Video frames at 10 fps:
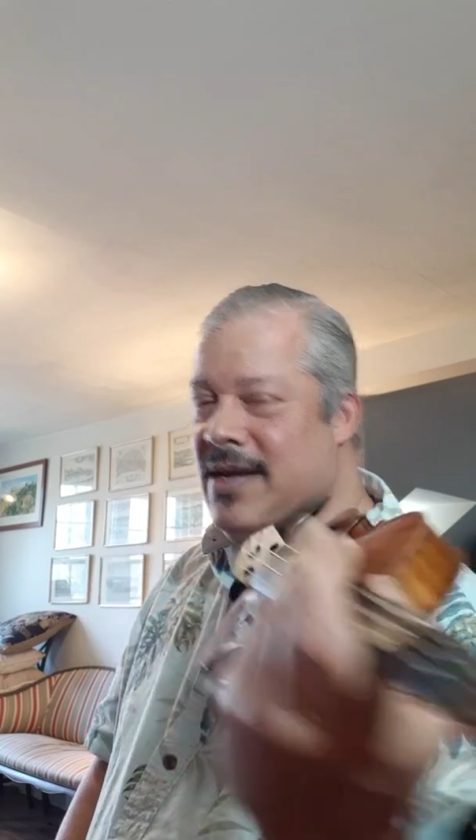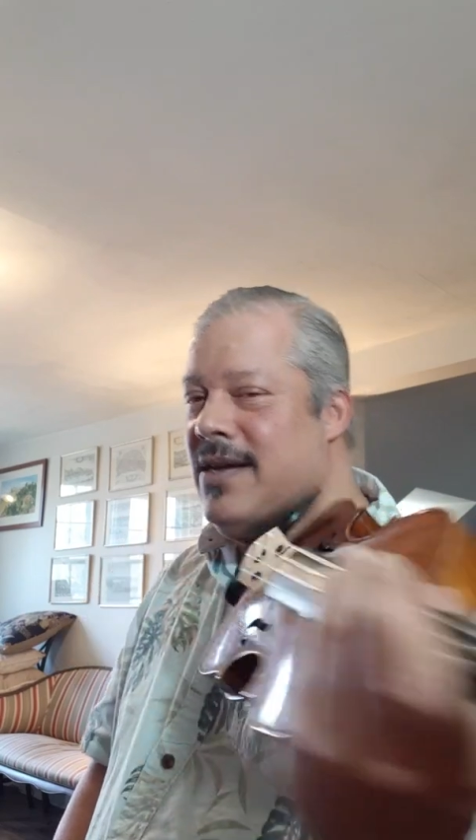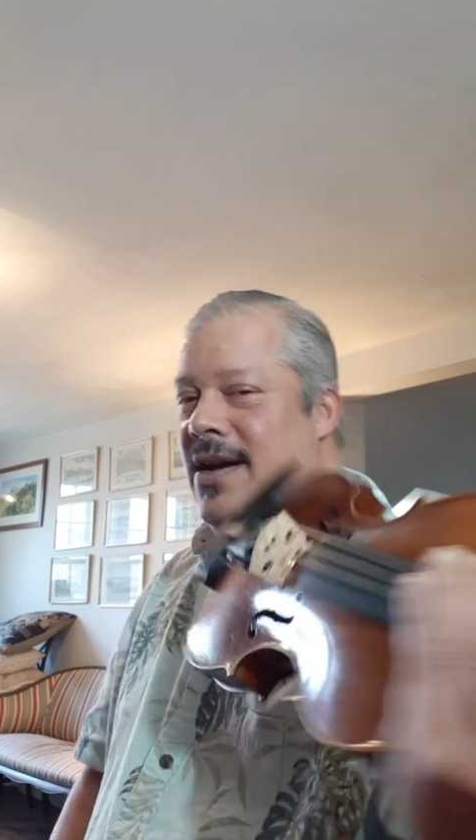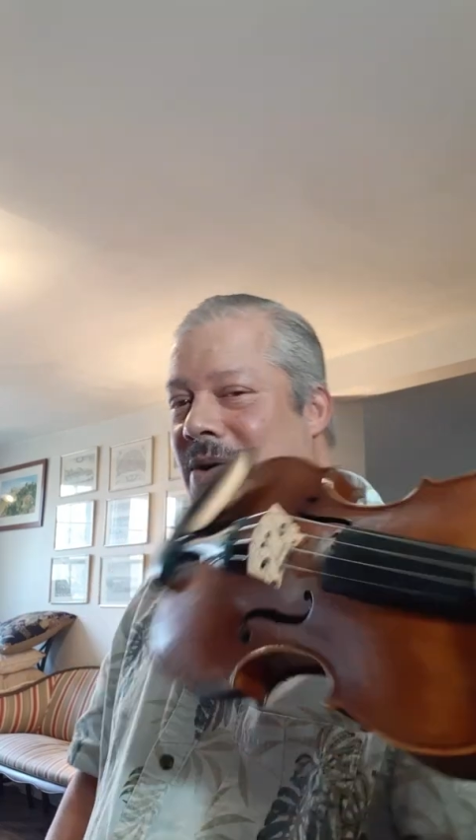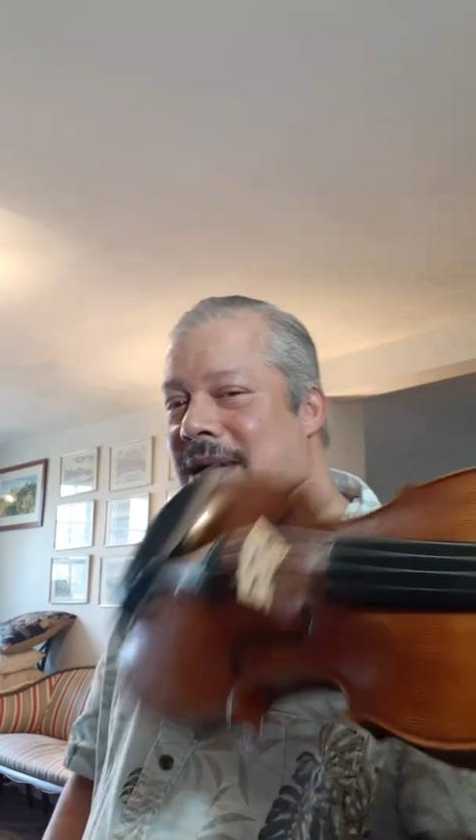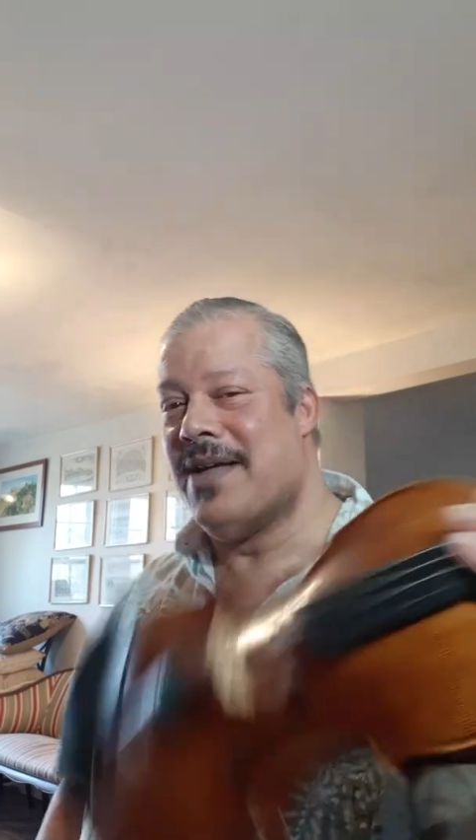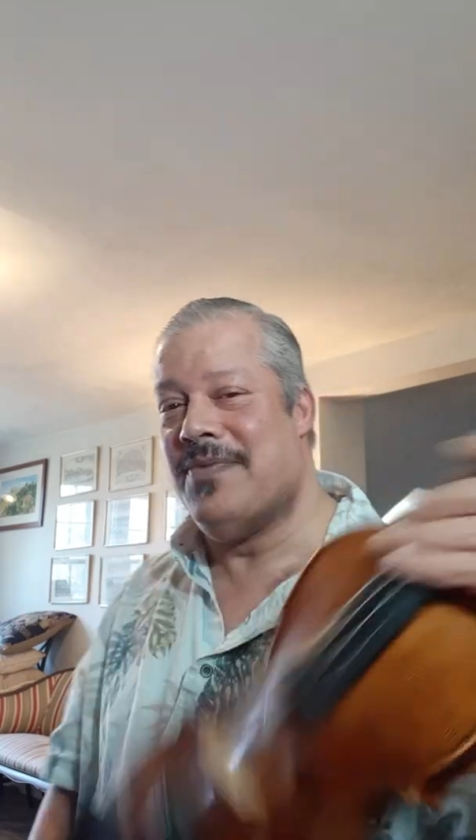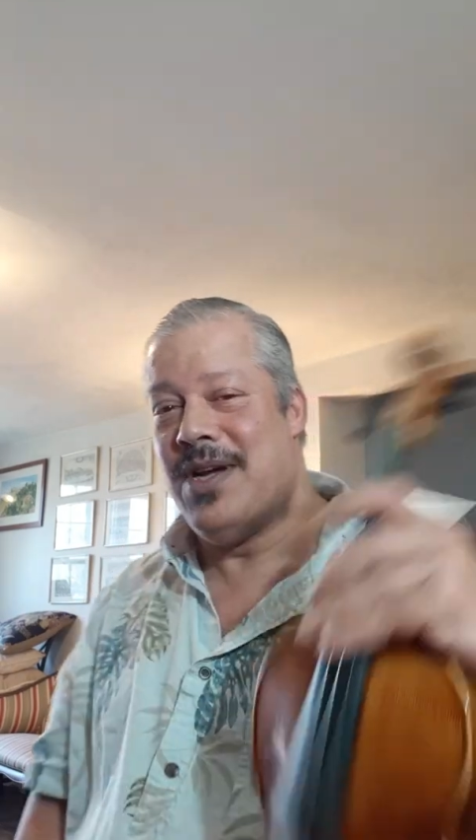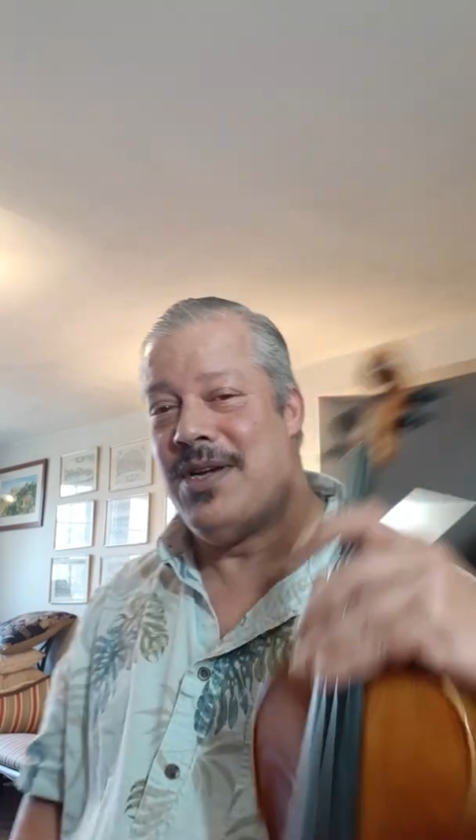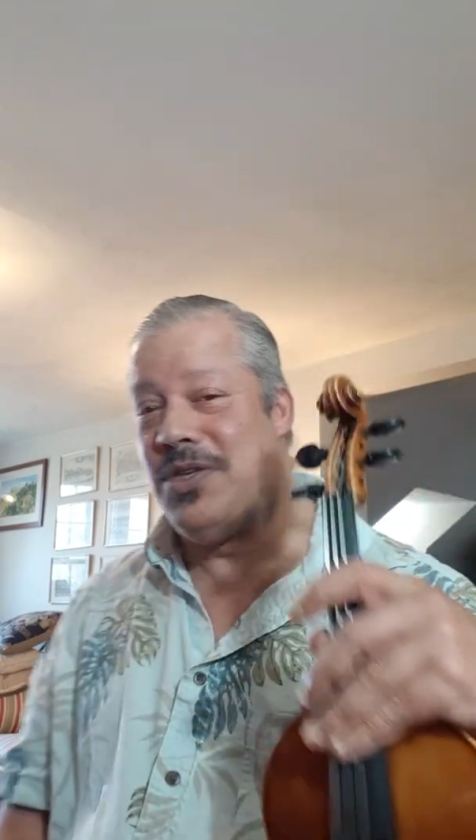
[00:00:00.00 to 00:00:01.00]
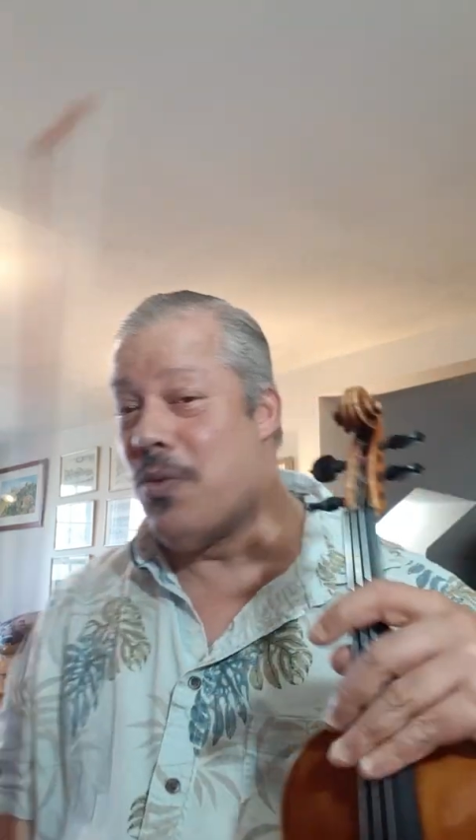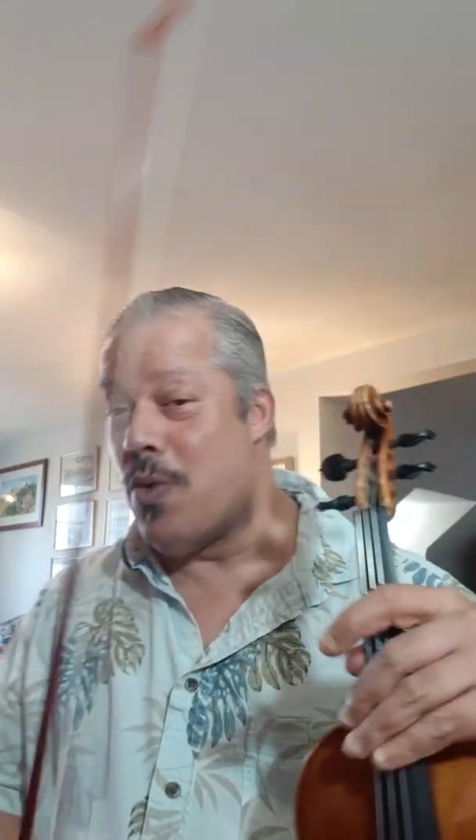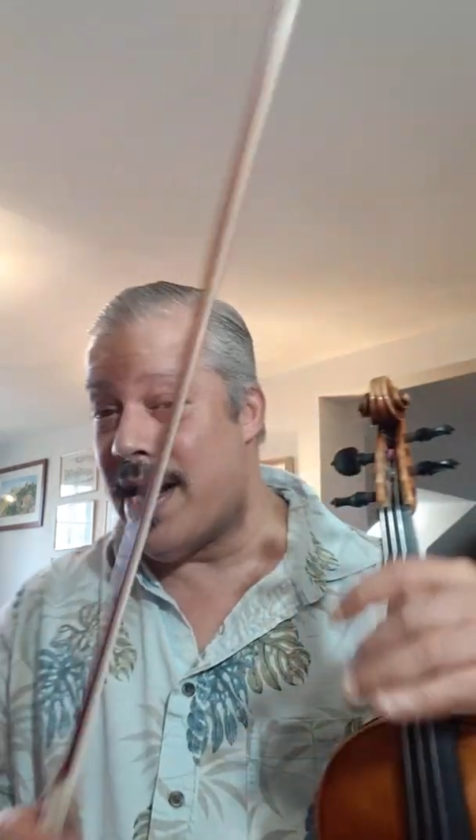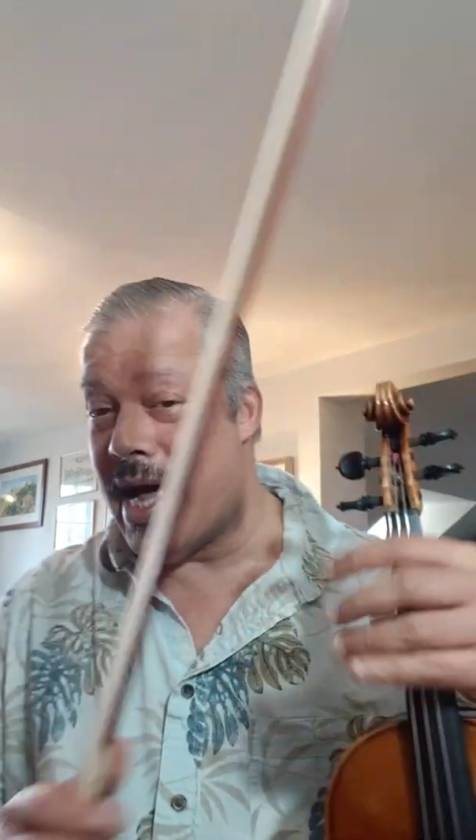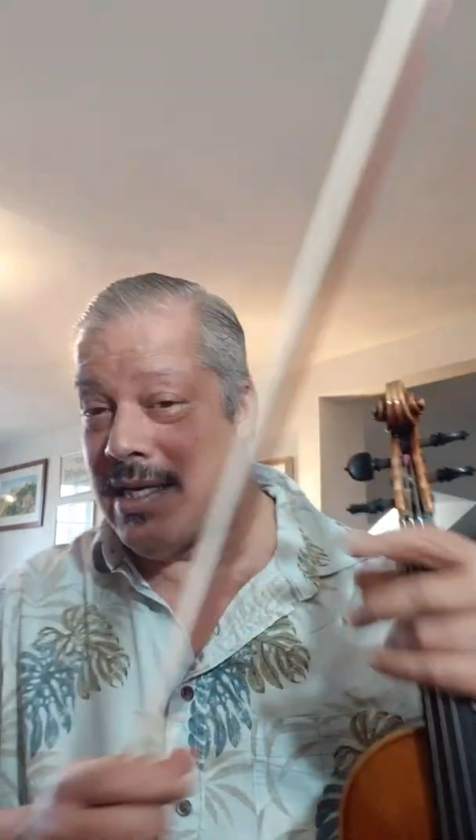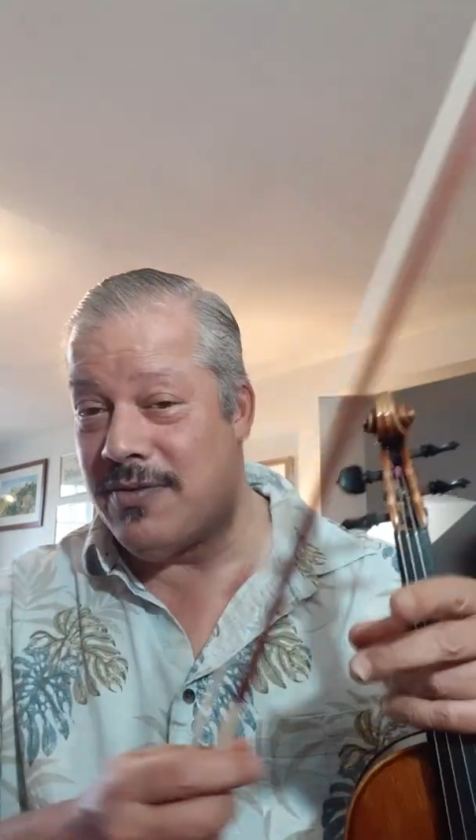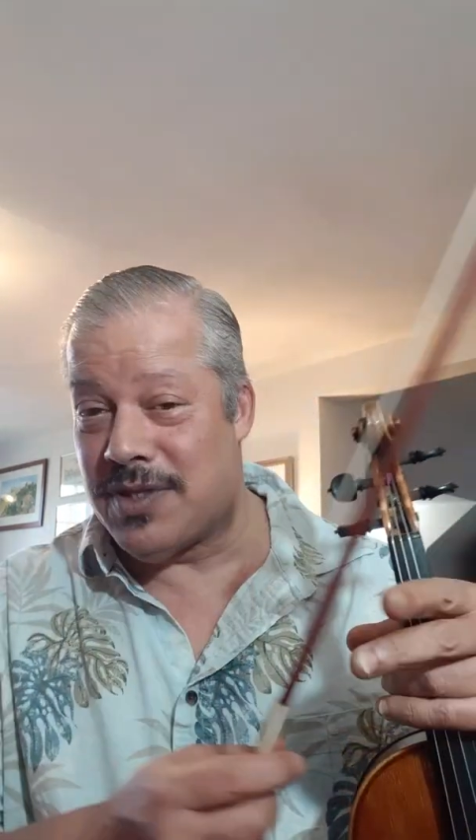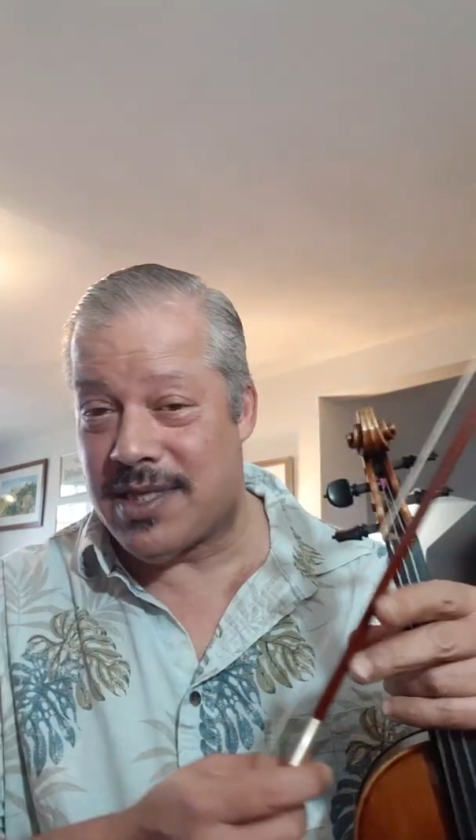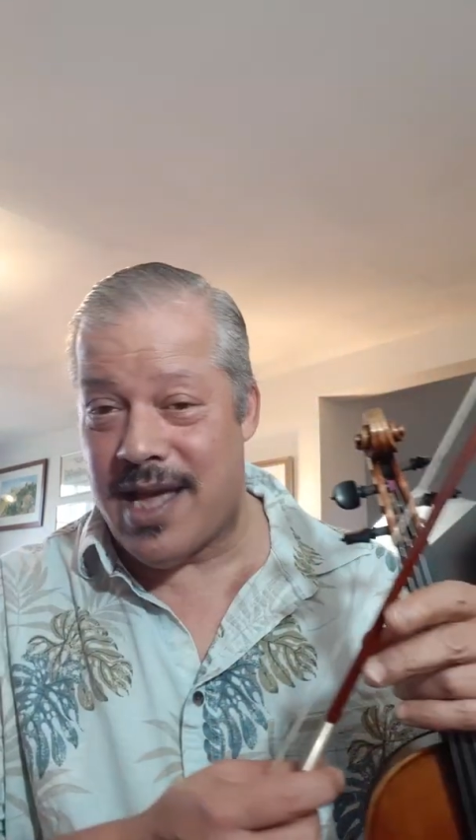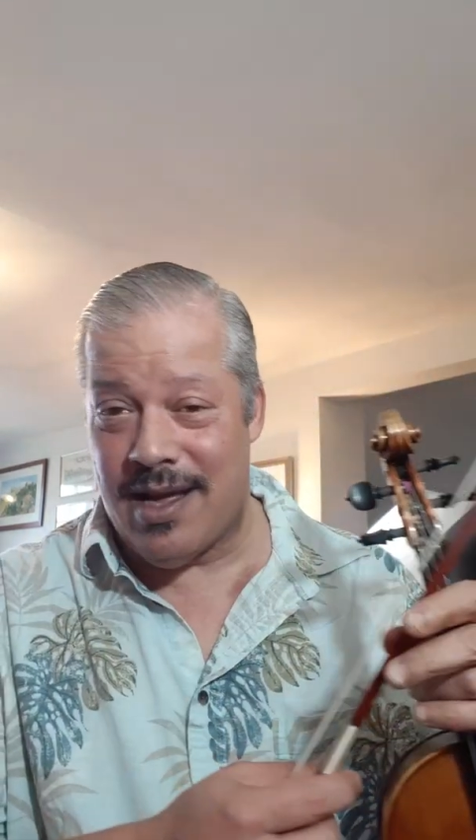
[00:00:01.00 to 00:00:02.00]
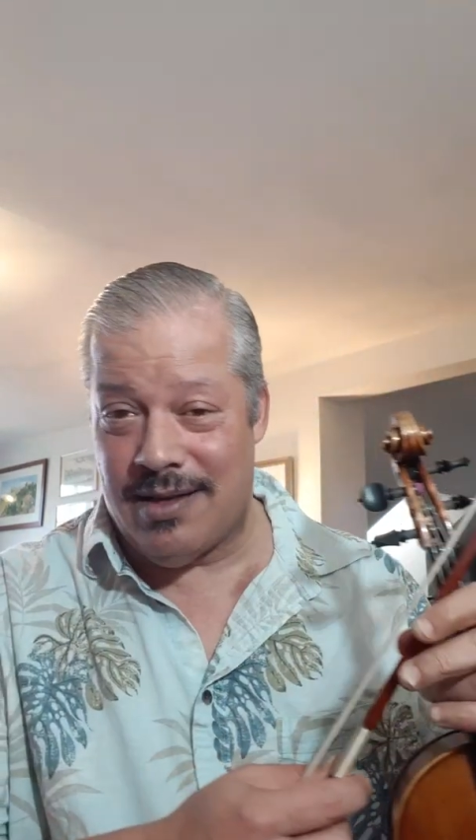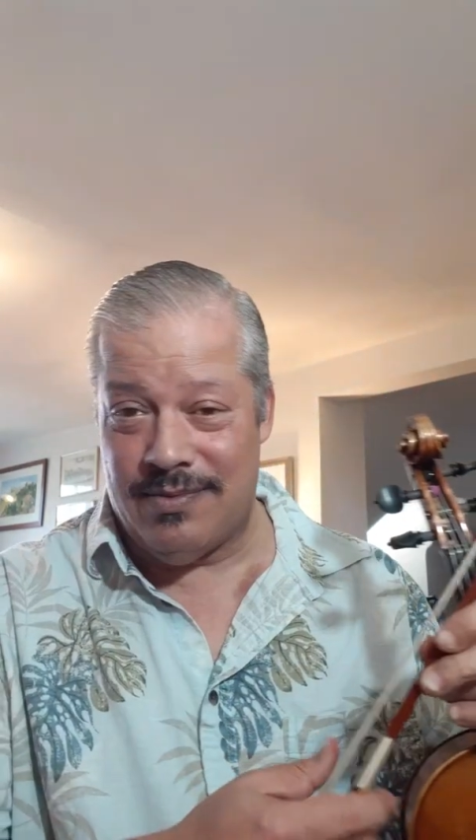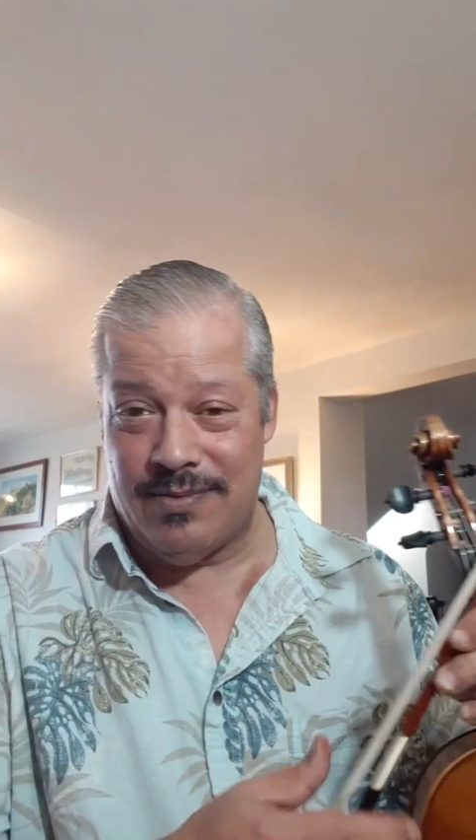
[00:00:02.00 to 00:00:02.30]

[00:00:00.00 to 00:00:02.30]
Okay, there's your 1 octave scale